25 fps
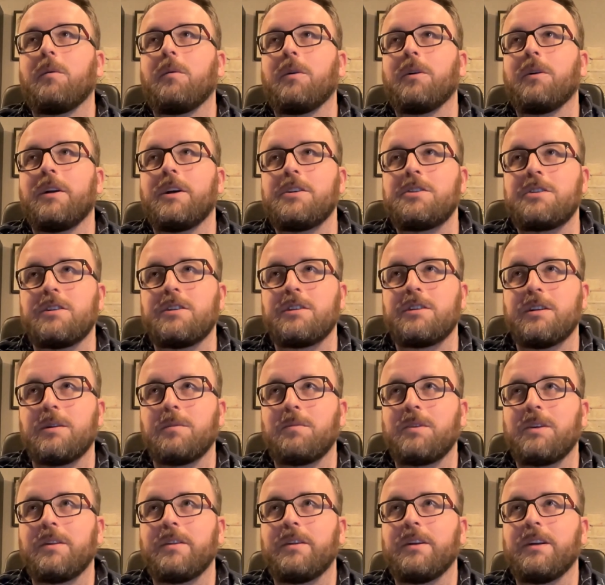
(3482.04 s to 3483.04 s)

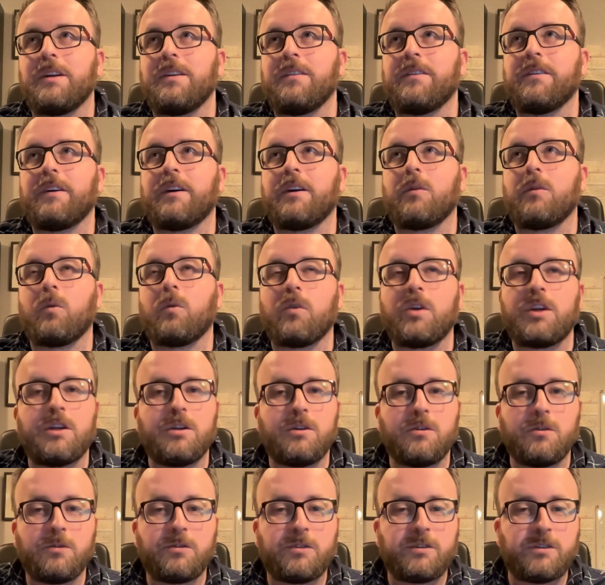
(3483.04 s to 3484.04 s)
relationship to things like
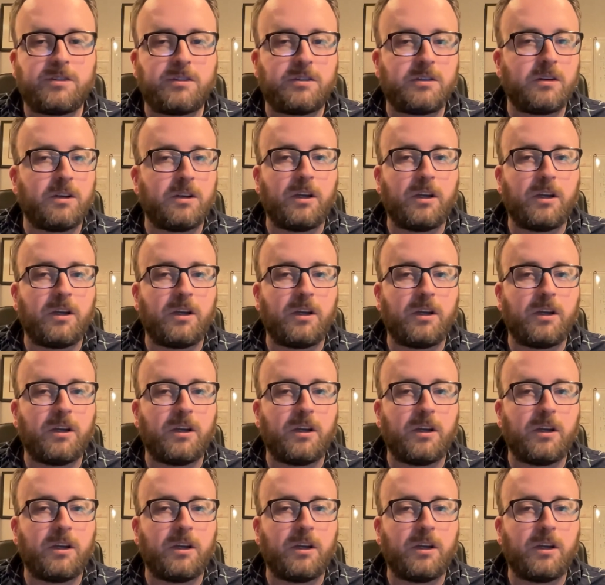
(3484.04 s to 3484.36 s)
reuse